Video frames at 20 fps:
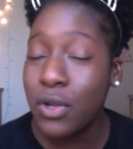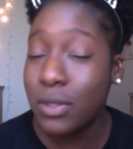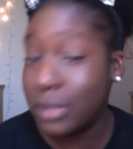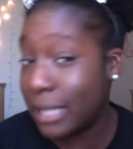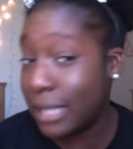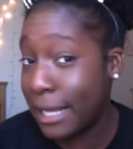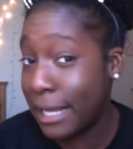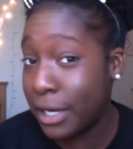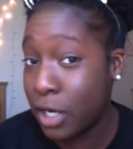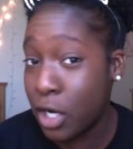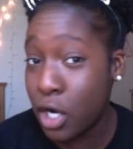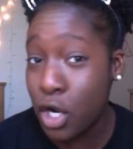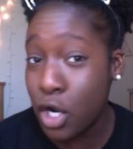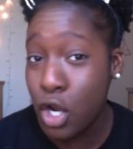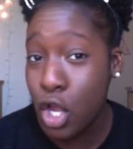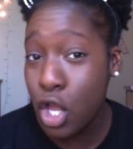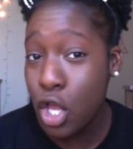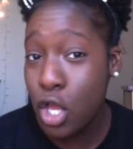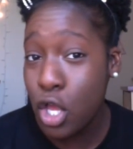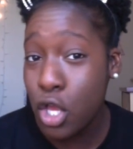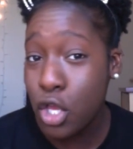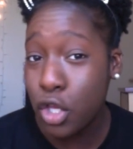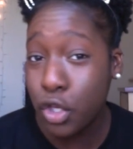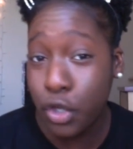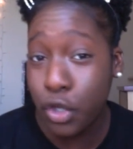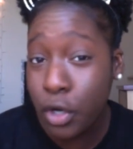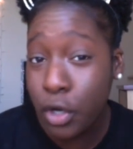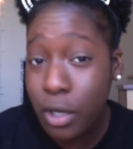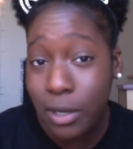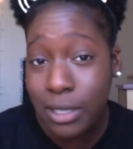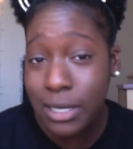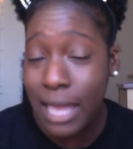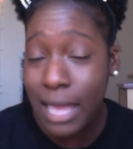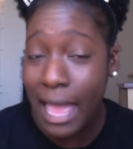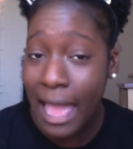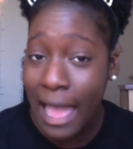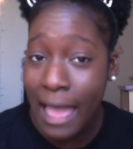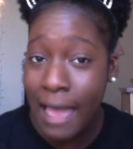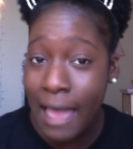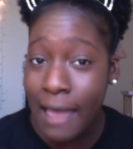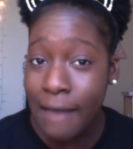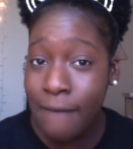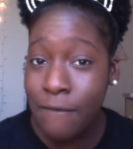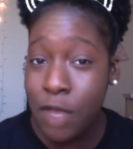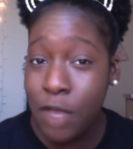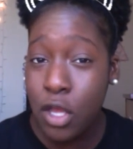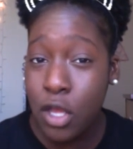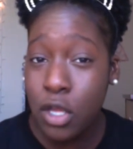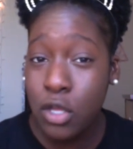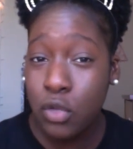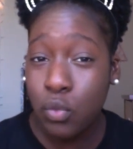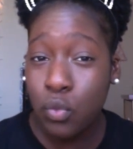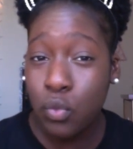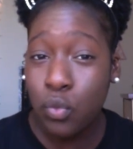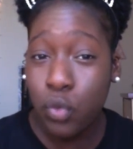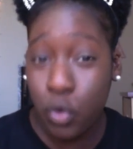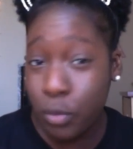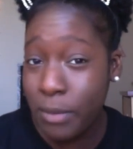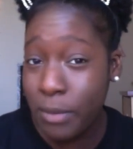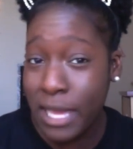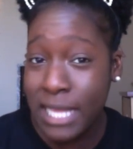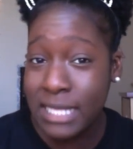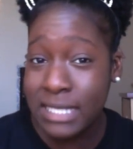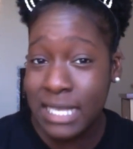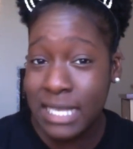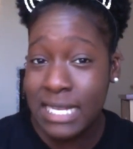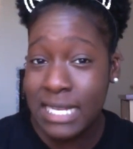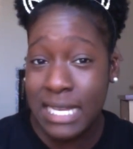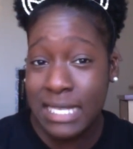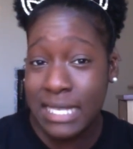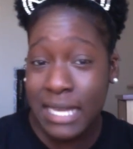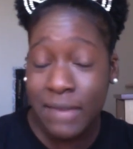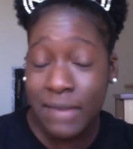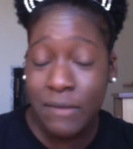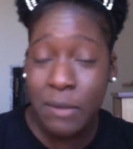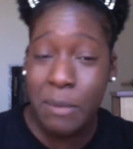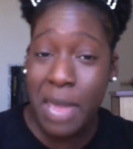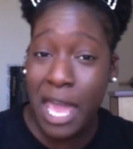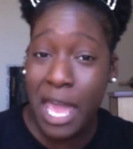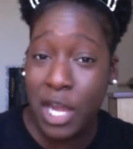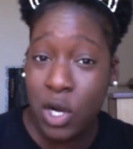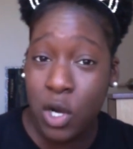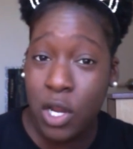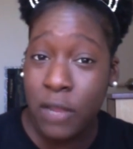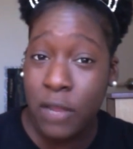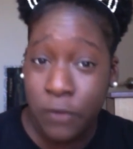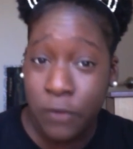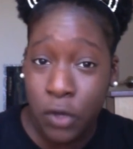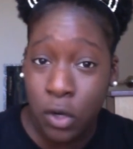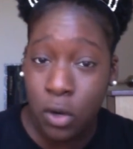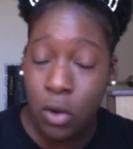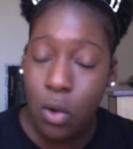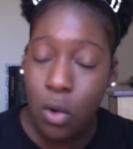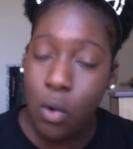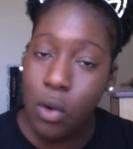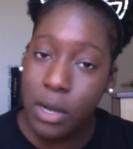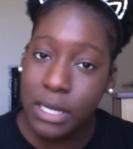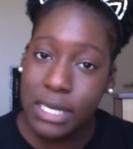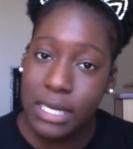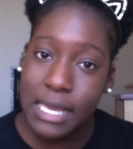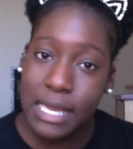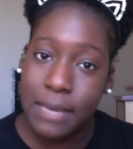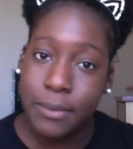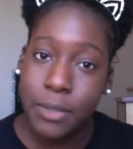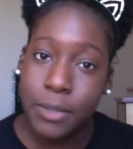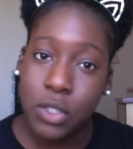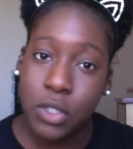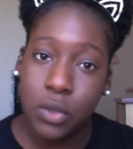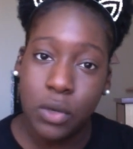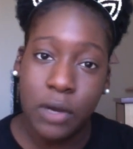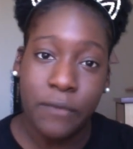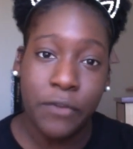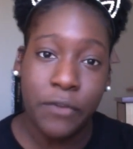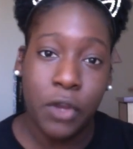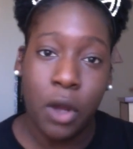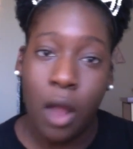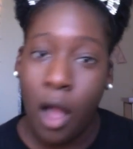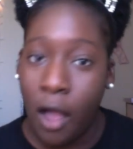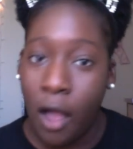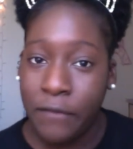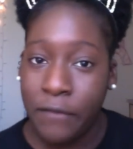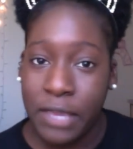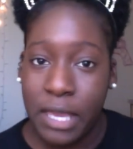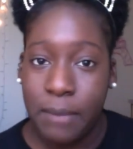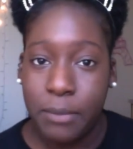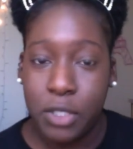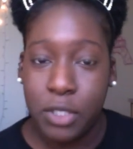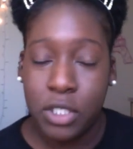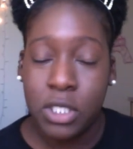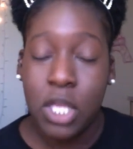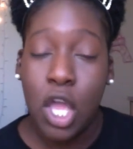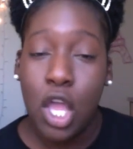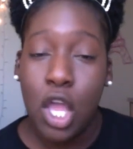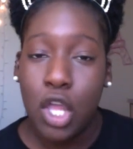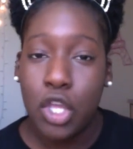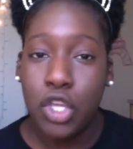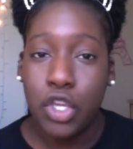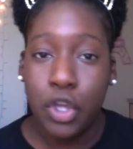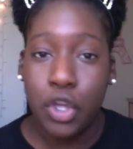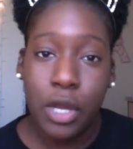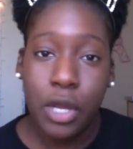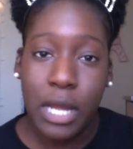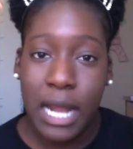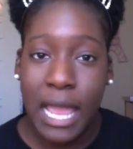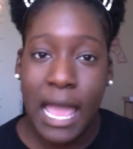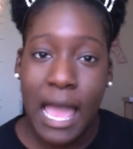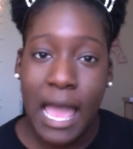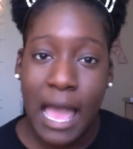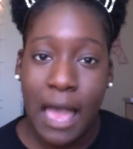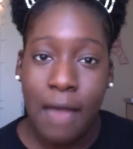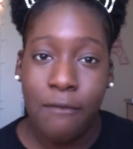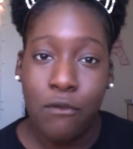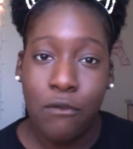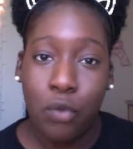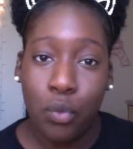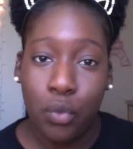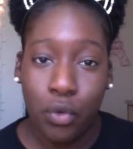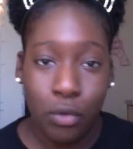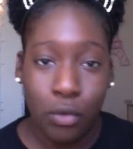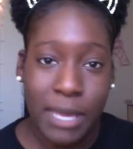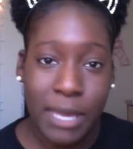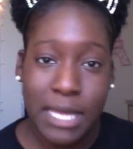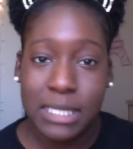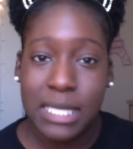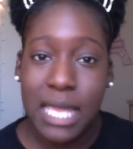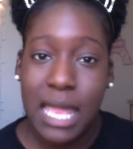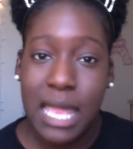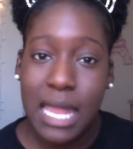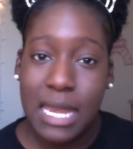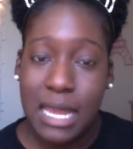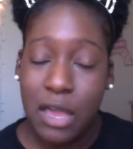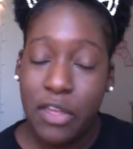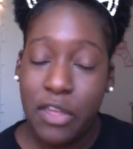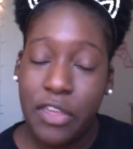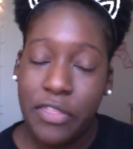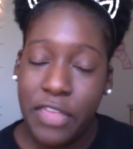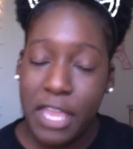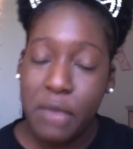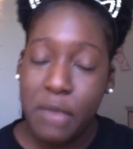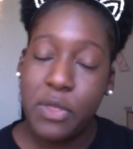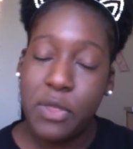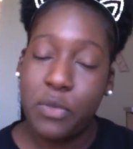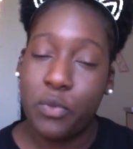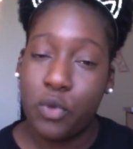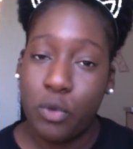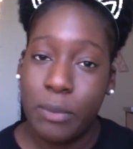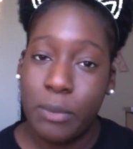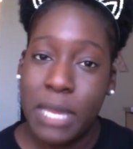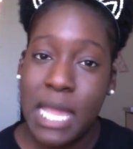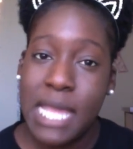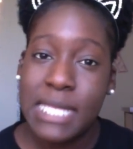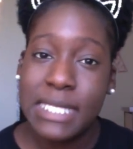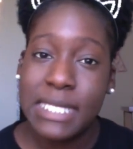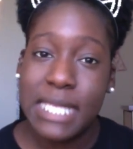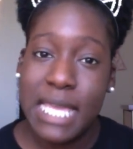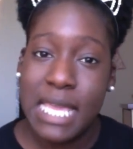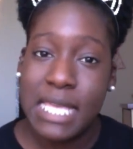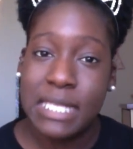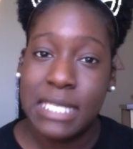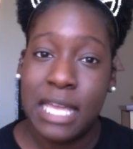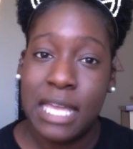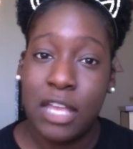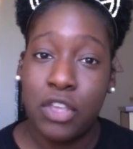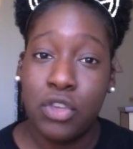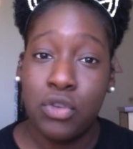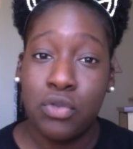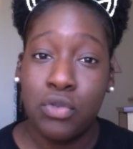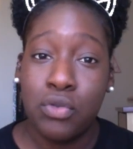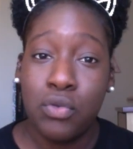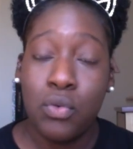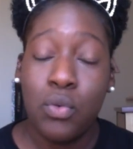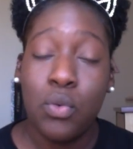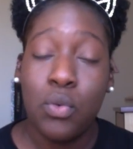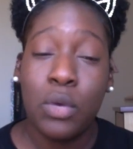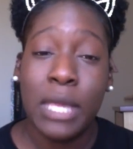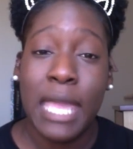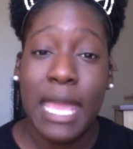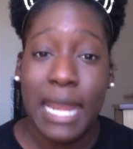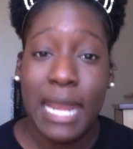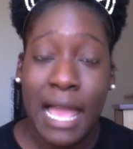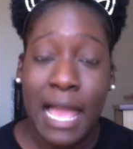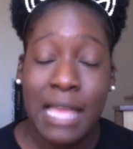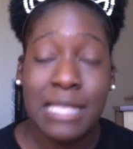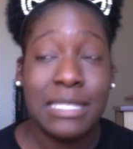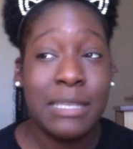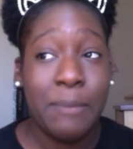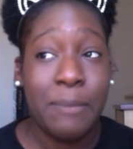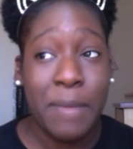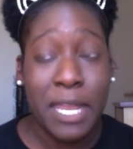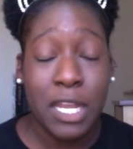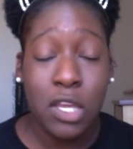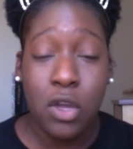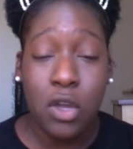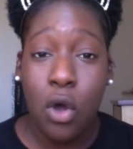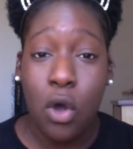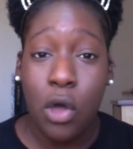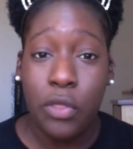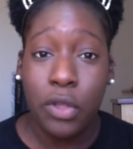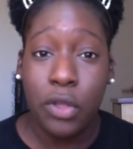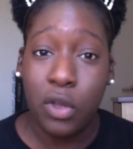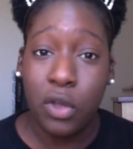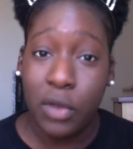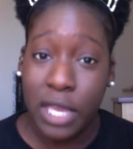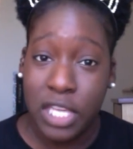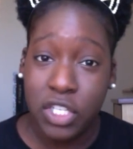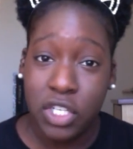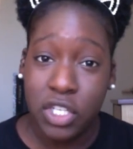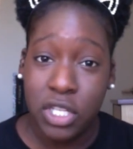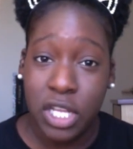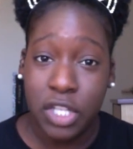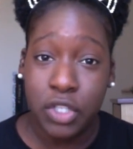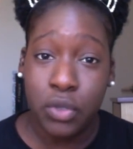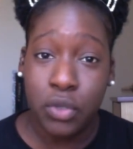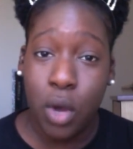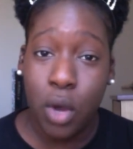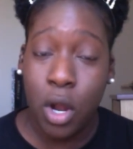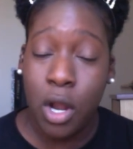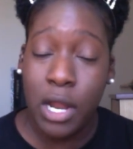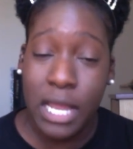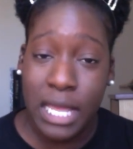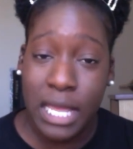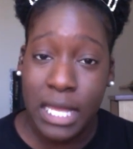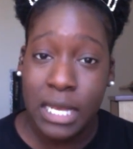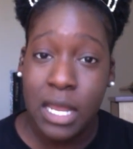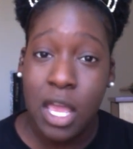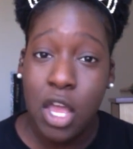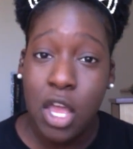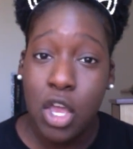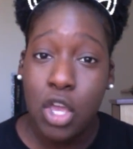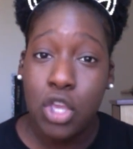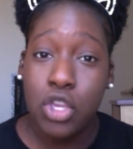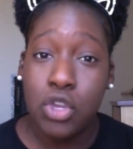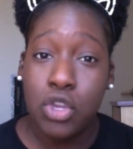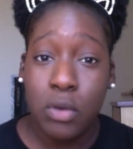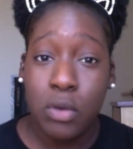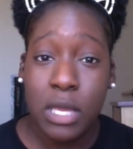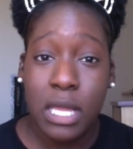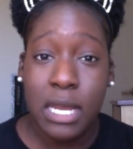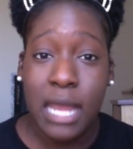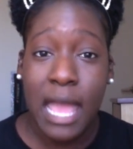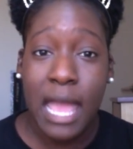later, you're going to have roommates. It doesn't even matter if you're on campus or if you're off campus, you're gonna have roommates. Now the thing with roommates is that you can, depending on the location that you are in, you can